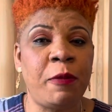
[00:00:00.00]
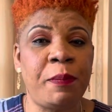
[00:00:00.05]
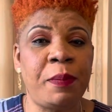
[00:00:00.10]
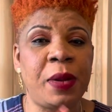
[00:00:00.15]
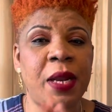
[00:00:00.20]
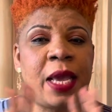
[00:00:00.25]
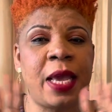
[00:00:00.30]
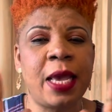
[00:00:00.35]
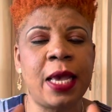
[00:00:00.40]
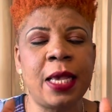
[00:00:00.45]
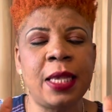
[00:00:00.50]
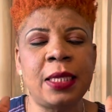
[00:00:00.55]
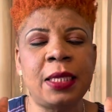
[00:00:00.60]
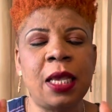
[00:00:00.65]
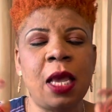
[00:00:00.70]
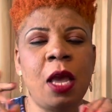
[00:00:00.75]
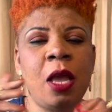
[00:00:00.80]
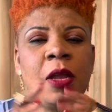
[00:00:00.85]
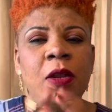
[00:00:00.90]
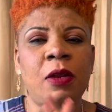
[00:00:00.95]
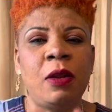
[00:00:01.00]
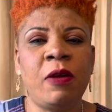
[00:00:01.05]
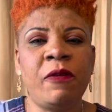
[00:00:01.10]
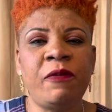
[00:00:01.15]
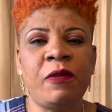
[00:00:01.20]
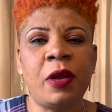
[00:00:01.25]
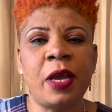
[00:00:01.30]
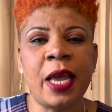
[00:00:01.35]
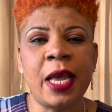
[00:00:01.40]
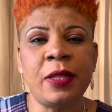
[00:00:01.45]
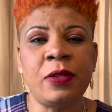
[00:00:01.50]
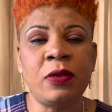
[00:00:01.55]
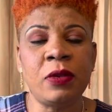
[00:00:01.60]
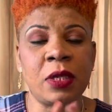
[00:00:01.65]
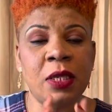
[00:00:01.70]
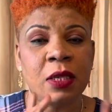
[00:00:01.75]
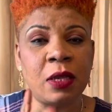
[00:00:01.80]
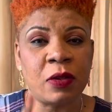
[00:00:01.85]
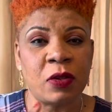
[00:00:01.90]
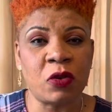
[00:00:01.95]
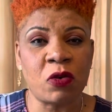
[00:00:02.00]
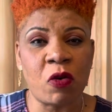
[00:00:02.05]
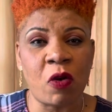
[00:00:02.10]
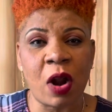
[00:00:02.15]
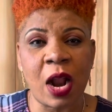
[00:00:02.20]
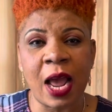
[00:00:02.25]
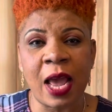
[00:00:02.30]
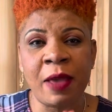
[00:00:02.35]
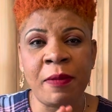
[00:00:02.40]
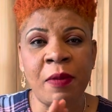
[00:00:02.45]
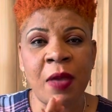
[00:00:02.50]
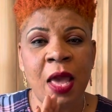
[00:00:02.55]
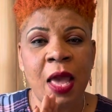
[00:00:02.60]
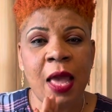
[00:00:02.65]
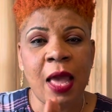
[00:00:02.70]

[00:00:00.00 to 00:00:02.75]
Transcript: please don't forget to subscribe.